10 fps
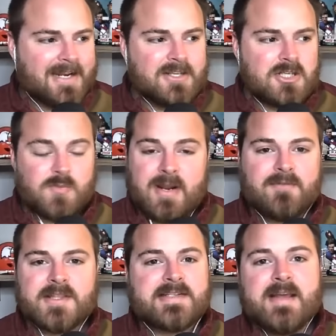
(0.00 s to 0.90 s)
of does
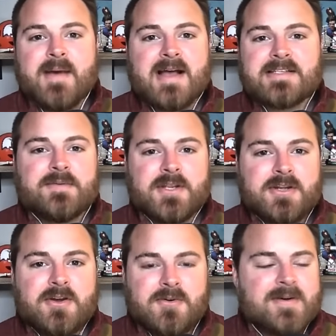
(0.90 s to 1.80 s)
whatever the team asks him to
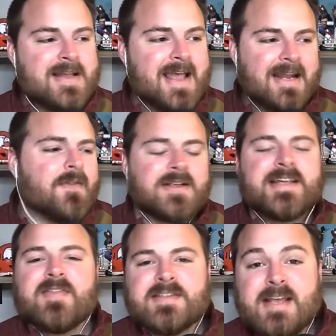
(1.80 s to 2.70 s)
do. And I'm not
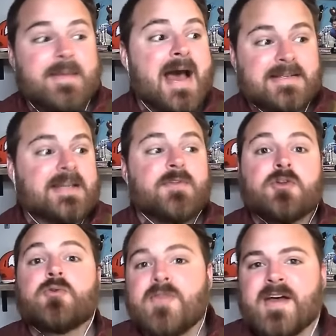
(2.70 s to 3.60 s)
saying the team asks him to
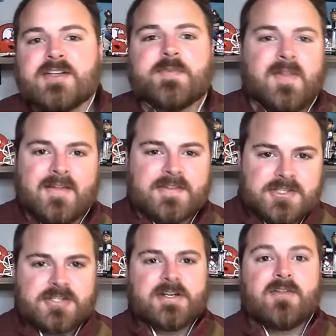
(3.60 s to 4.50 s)
do this, but like, this
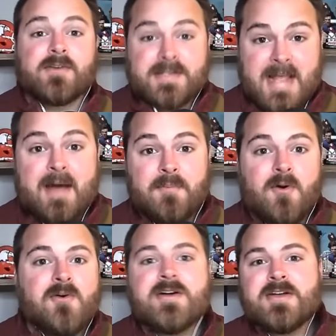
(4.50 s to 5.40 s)
is just another
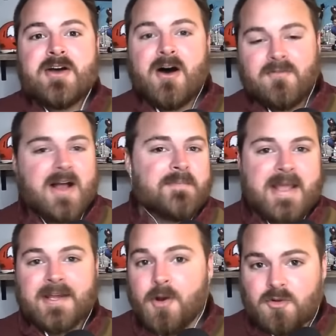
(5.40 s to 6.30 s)
example of like
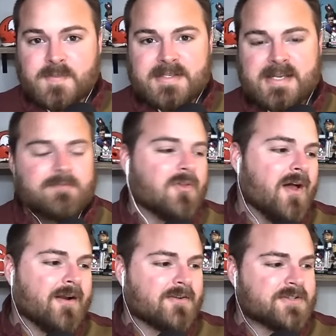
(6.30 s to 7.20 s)
being an ultimate team
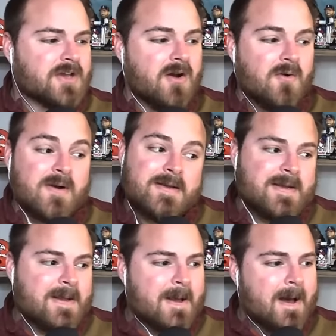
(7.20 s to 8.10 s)
player. So
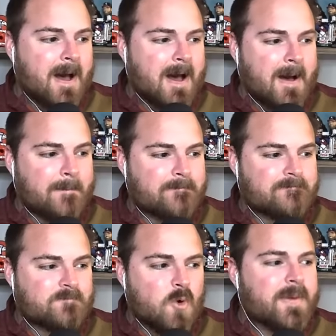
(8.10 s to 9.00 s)

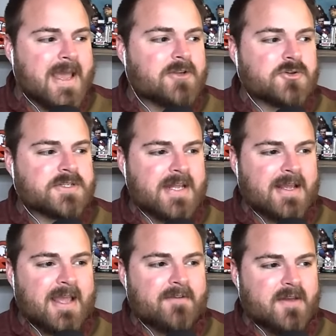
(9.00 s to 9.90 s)
will be
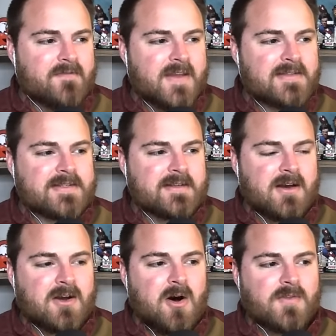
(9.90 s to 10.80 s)
interesting. If he is
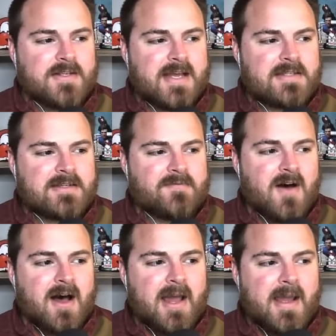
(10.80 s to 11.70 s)
called to
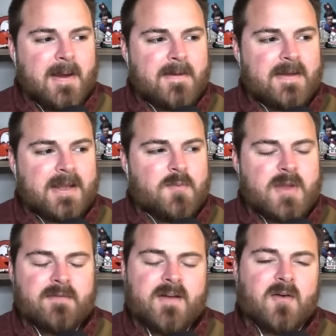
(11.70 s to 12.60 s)
testify, he'll
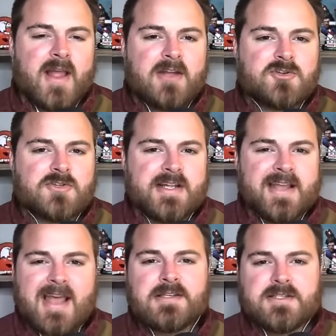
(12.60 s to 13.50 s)
be a very interesting
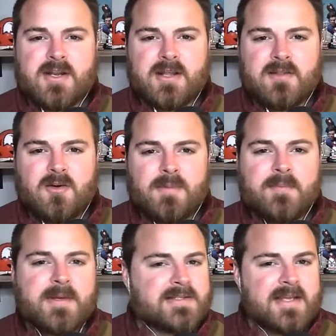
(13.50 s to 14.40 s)
case study a little
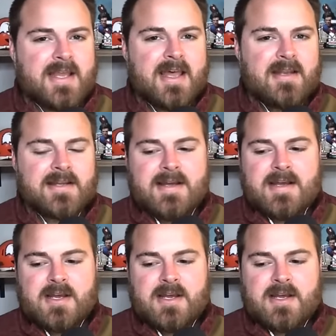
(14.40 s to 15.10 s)
bit, because again,